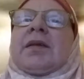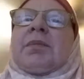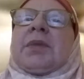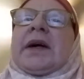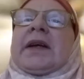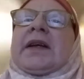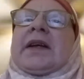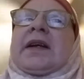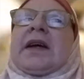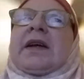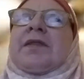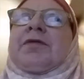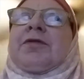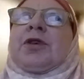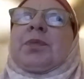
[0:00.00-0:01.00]
my kid
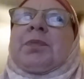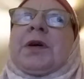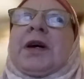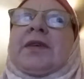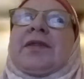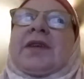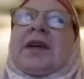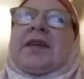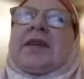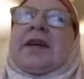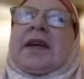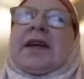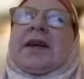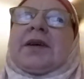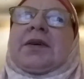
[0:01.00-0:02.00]
has 4 paws and a
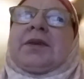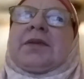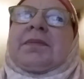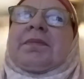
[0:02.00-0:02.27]
tail.